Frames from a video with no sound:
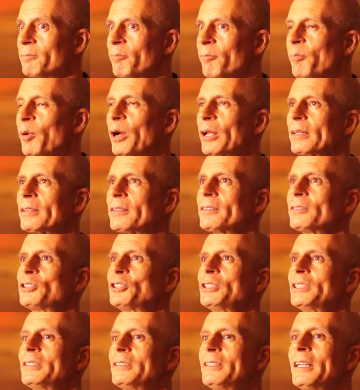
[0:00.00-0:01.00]
but
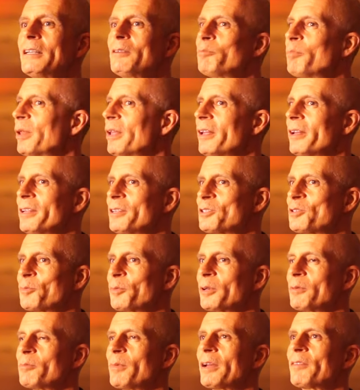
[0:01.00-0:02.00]
she didn't play an instrument.